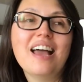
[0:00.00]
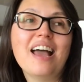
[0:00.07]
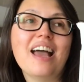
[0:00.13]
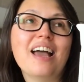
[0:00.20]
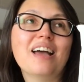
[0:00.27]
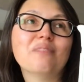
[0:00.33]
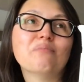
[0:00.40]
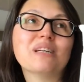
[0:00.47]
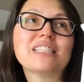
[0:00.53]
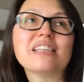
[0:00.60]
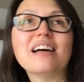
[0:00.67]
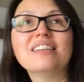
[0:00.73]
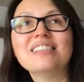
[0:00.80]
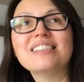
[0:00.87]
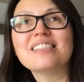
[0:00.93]
and my
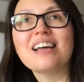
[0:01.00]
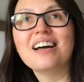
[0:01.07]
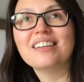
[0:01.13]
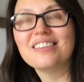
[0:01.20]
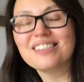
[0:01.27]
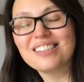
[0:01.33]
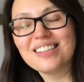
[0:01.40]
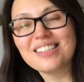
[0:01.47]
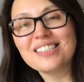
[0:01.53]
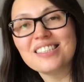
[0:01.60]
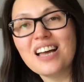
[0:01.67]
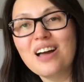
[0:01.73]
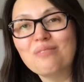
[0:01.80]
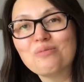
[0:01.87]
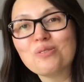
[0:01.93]
son decided it's
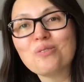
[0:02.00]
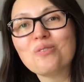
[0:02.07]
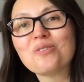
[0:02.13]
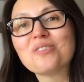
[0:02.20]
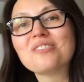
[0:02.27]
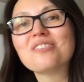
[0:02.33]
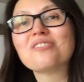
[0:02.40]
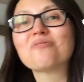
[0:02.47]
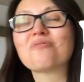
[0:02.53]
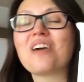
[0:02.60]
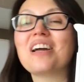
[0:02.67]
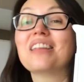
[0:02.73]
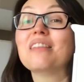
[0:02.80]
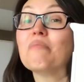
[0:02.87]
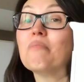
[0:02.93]
time to learn to
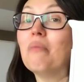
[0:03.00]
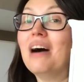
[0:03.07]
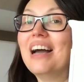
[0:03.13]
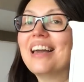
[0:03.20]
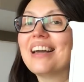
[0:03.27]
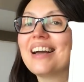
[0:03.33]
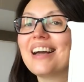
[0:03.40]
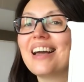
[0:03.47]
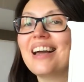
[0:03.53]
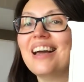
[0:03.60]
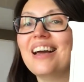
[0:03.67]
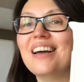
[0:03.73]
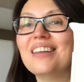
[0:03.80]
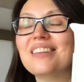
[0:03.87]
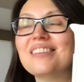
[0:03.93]
ride the bike
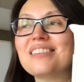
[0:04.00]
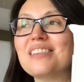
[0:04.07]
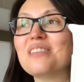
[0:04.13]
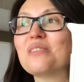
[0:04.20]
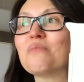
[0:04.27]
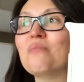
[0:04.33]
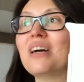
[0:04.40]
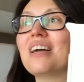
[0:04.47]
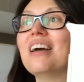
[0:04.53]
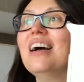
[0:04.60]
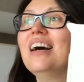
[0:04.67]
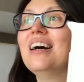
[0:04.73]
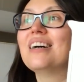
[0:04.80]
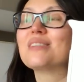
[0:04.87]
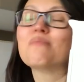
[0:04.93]
and since my
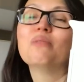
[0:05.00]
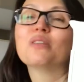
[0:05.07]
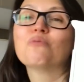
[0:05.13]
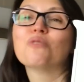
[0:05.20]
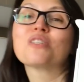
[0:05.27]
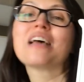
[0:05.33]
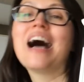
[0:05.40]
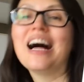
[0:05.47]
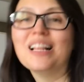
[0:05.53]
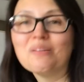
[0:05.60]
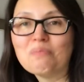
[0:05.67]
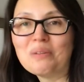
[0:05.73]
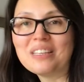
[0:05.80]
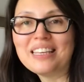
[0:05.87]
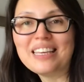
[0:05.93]
husband was
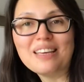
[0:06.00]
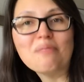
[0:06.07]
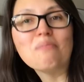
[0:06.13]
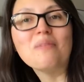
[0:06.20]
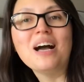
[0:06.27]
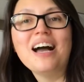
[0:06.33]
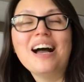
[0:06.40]
helping him,